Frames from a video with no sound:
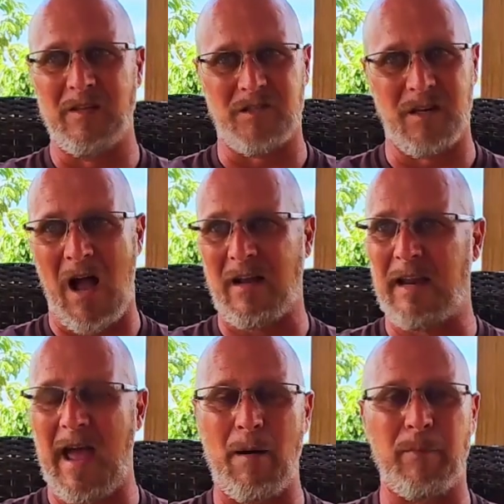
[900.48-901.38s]
it's not
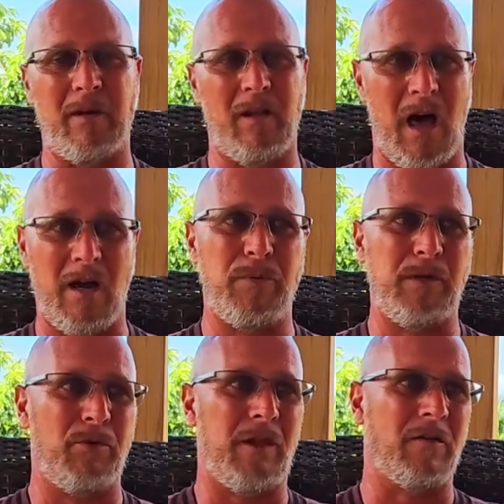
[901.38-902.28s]
going to happen. And a lot of
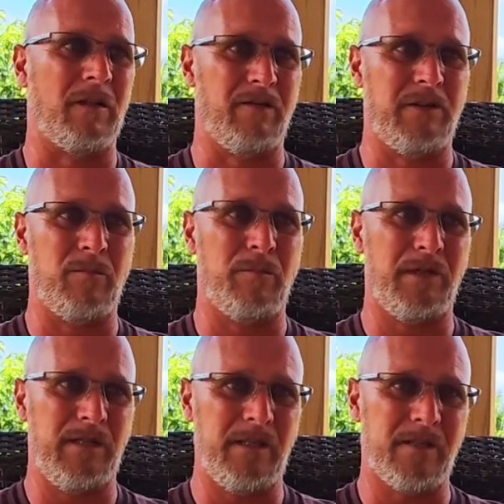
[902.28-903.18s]
people that are living in
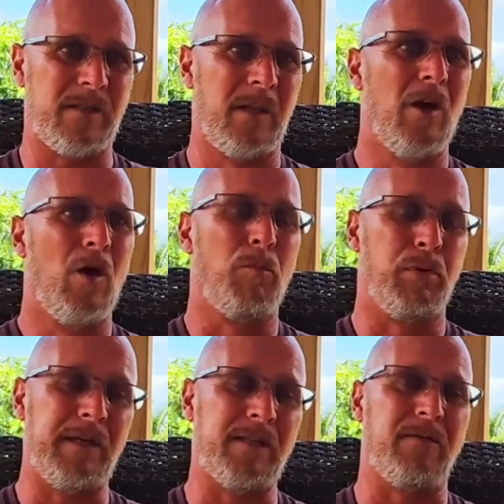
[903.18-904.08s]
Belize,
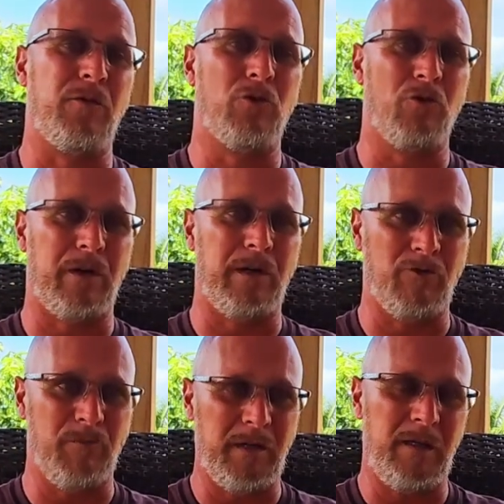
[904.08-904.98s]
please, if you agree
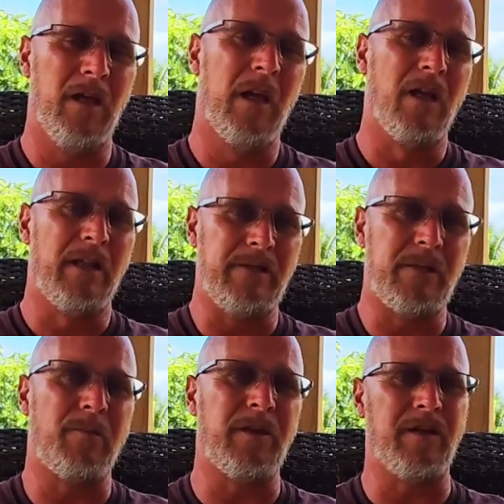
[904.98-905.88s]
with me, leave
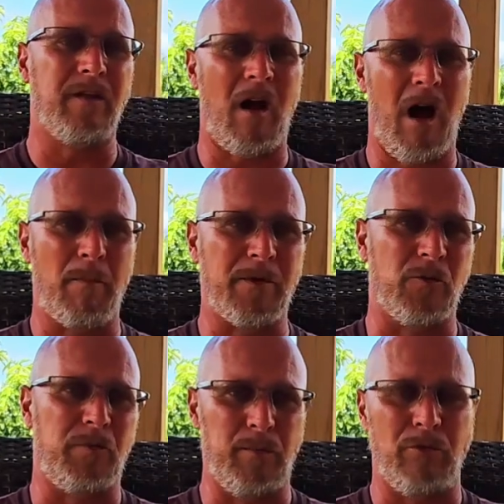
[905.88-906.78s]
something in the comments
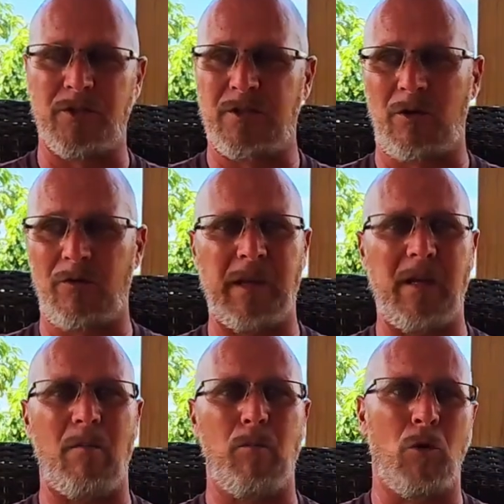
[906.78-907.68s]
so people just don't
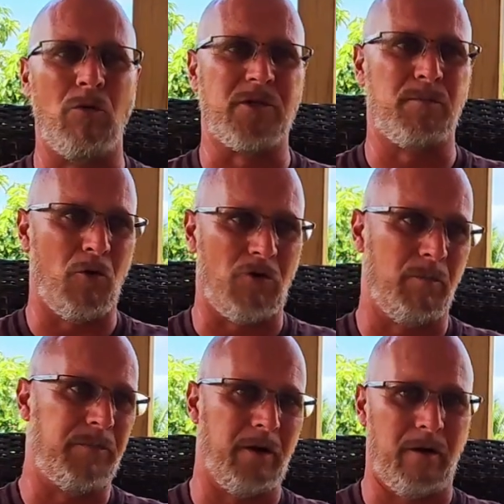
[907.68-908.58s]
think I'm blowing smoke
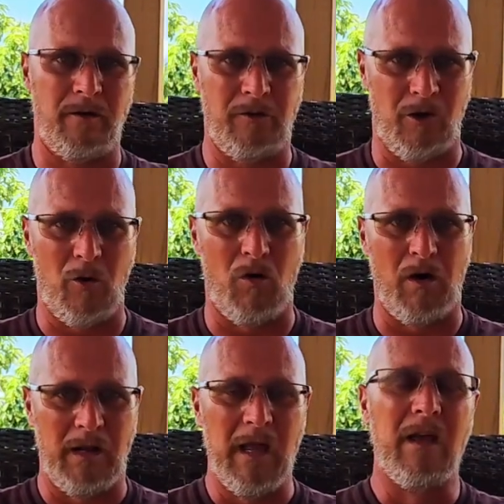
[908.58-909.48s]
up there. You know
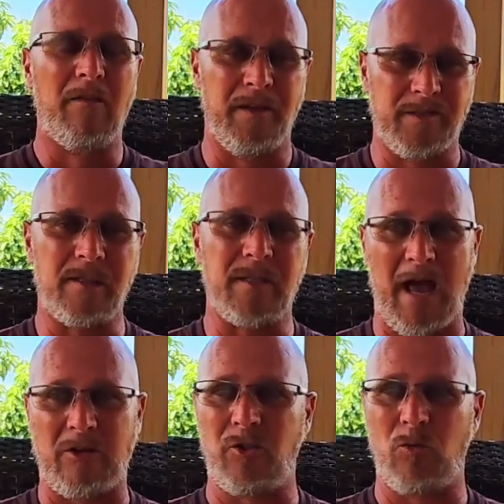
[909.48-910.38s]
what? This is
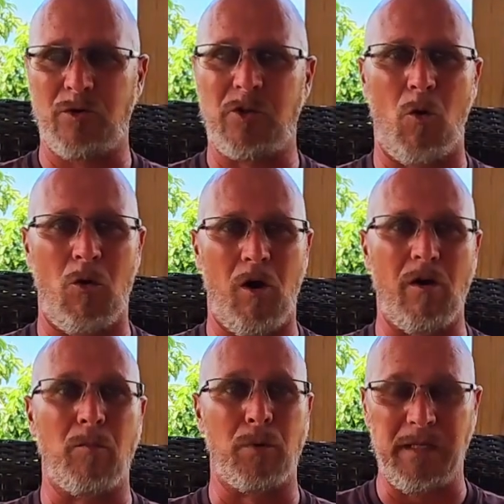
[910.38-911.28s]
actually what's going
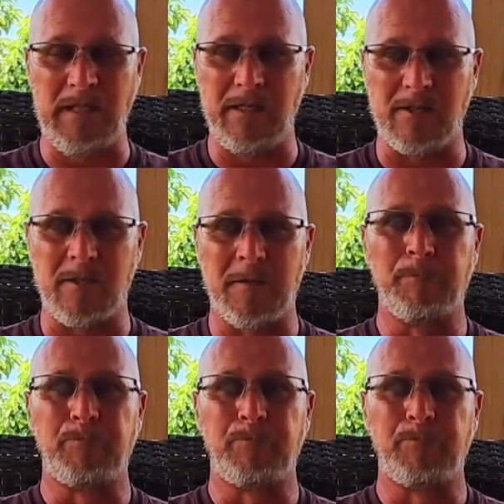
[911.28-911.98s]
on in Belize.